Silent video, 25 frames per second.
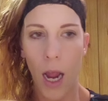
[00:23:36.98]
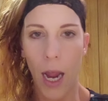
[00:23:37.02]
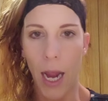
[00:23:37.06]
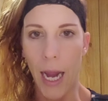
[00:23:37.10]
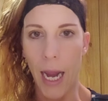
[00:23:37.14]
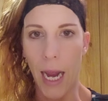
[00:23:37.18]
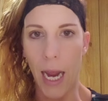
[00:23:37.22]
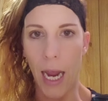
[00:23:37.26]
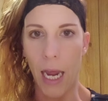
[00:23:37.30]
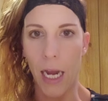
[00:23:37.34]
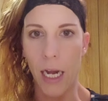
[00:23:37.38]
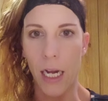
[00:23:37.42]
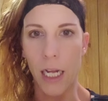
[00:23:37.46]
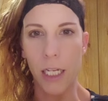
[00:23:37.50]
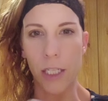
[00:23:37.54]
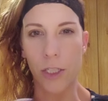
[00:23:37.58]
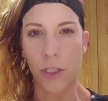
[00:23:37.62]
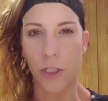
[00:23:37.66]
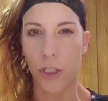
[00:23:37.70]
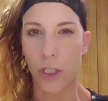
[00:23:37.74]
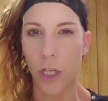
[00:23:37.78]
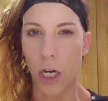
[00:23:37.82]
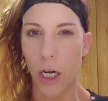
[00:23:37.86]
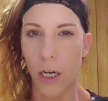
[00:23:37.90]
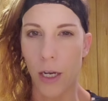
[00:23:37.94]
And
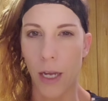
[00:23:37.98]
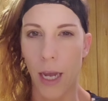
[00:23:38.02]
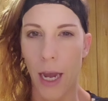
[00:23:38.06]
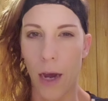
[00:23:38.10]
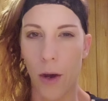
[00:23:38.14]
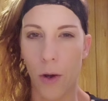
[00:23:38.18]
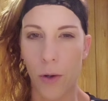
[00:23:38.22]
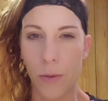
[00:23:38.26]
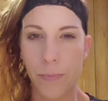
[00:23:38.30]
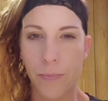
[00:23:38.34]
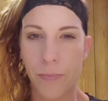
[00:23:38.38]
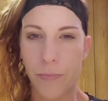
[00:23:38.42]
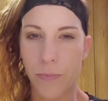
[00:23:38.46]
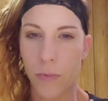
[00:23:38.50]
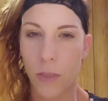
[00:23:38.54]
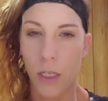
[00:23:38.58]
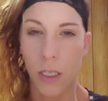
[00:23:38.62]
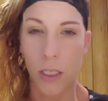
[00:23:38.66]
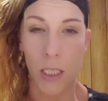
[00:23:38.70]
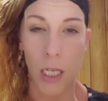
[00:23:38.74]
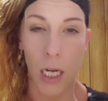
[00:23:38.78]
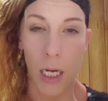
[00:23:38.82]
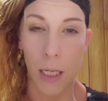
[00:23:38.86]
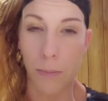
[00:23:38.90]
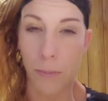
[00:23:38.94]
it's dark out
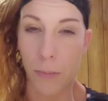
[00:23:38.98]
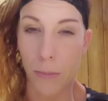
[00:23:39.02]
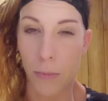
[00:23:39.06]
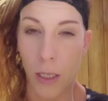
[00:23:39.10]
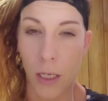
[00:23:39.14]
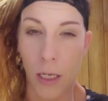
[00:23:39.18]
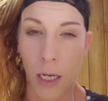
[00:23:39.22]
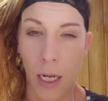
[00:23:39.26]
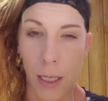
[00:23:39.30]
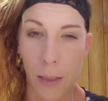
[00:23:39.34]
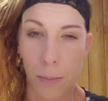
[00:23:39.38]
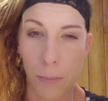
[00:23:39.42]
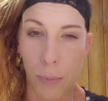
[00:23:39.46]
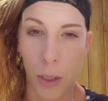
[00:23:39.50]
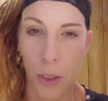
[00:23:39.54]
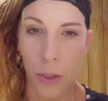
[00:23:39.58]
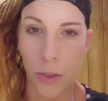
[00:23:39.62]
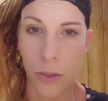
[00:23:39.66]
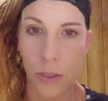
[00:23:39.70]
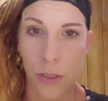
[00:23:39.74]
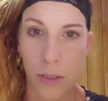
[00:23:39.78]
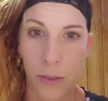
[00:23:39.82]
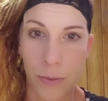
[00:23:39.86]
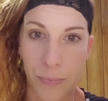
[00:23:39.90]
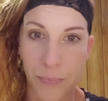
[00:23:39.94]
because I'm a night
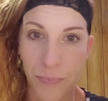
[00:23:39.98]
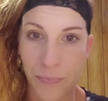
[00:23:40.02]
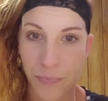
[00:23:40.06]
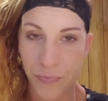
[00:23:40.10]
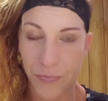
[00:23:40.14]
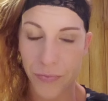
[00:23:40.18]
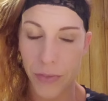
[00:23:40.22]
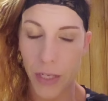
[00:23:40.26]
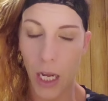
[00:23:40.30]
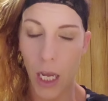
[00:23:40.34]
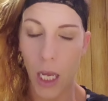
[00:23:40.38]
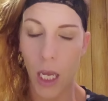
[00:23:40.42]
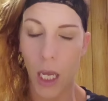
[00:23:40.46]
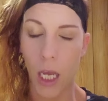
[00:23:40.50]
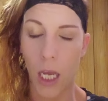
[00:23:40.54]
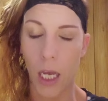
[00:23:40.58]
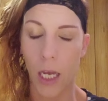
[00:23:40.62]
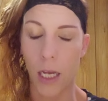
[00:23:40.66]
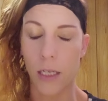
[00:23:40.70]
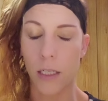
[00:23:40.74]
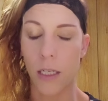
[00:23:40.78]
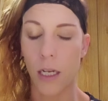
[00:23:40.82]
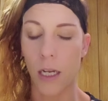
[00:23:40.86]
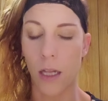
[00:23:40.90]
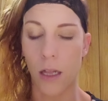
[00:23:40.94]
person.
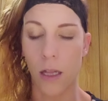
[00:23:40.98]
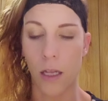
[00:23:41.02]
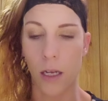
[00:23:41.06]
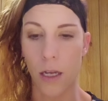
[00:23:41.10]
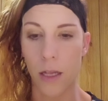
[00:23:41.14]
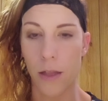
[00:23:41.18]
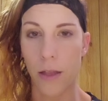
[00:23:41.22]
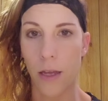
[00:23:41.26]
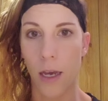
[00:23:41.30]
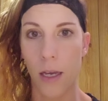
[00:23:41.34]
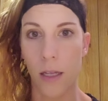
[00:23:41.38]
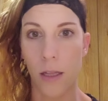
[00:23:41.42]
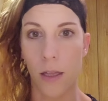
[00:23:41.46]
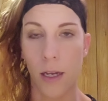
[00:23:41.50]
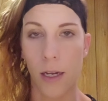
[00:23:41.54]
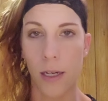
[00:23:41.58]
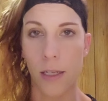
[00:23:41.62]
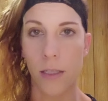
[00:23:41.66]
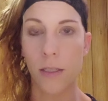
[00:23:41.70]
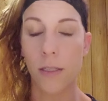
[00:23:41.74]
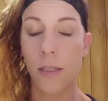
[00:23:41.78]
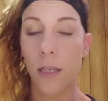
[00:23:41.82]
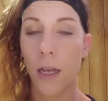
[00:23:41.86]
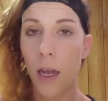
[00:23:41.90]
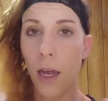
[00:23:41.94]
And I click on the
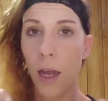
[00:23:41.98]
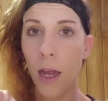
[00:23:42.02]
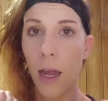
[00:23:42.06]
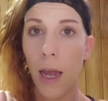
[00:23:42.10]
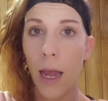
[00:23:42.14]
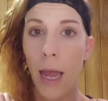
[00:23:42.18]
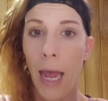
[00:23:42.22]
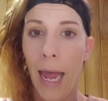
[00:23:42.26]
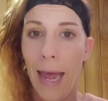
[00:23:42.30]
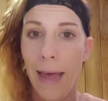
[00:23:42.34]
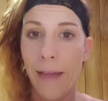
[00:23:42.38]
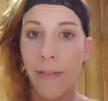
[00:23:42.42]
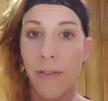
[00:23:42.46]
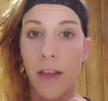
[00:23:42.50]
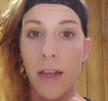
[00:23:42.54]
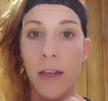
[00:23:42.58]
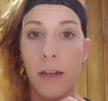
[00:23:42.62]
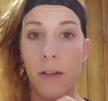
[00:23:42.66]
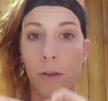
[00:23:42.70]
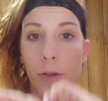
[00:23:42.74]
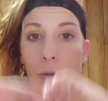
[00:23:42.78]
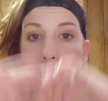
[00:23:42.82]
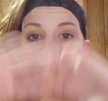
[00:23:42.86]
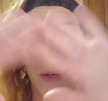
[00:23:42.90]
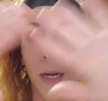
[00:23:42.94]
headlights and they
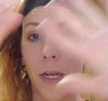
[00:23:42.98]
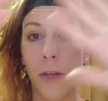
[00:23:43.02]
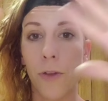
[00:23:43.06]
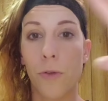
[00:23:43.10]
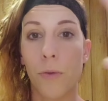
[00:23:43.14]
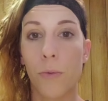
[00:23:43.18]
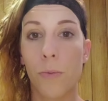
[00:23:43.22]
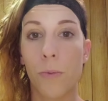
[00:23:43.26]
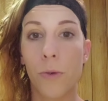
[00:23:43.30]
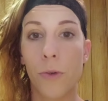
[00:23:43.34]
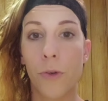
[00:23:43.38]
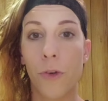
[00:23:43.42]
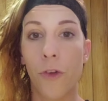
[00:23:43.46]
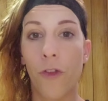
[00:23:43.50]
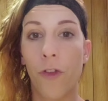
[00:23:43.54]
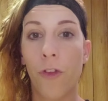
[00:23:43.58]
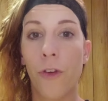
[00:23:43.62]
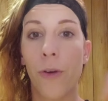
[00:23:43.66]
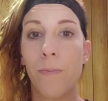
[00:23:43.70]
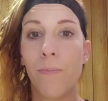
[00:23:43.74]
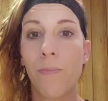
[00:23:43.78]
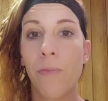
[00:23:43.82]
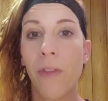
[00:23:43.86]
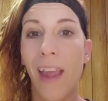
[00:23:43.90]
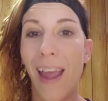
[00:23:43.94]
illuminate the
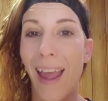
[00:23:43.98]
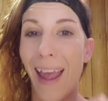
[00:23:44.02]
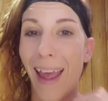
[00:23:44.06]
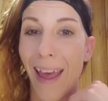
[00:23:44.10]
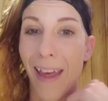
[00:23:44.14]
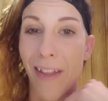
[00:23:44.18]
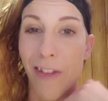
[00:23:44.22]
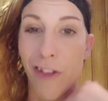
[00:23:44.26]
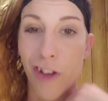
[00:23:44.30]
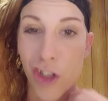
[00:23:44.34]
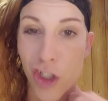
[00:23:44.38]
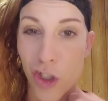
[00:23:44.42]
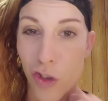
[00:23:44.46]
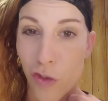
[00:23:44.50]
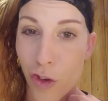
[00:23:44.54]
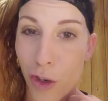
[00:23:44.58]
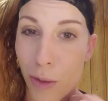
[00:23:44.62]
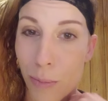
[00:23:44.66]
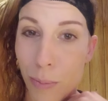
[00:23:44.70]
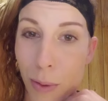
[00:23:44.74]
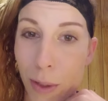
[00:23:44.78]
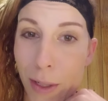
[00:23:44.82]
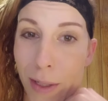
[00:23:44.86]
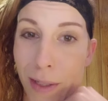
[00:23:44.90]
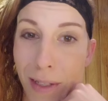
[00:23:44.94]
roof. And there's
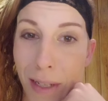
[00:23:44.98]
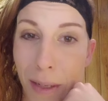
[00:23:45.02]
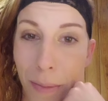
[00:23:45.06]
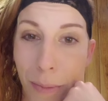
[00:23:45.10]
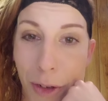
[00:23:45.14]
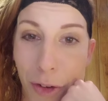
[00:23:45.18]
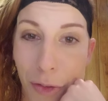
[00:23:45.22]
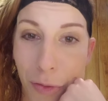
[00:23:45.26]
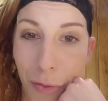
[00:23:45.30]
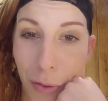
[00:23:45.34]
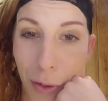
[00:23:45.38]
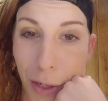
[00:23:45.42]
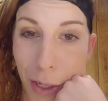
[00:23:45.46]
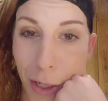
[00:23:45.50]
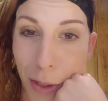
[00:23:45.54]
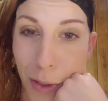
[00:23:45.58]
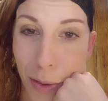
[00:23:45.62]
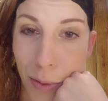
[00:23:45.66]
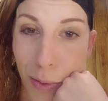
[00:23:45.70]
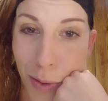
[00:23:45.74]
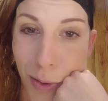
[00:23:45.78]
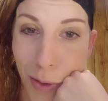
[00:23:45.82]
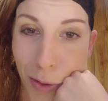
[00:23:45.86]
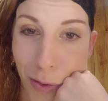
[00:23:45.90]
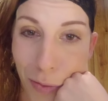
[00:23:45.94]
footprints on my
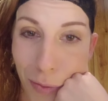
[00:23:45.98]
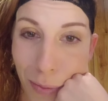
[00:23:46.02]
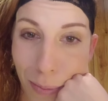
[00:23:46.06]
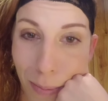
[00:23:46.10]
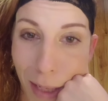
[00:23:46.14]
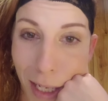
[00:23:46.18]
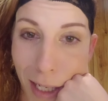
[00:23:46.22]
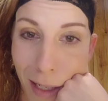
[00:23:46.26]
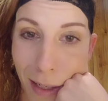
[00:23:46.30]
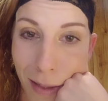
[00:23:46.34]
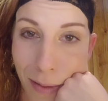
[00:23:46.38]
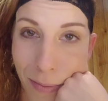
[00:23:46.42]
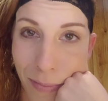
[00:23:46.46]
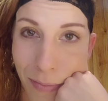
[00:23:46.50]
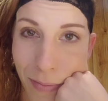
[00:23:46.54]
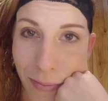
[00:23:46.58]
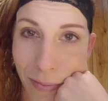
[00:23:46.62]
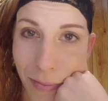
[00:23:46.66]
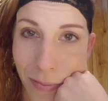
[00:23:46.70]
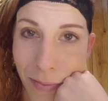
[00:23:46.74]
freaking roof, man.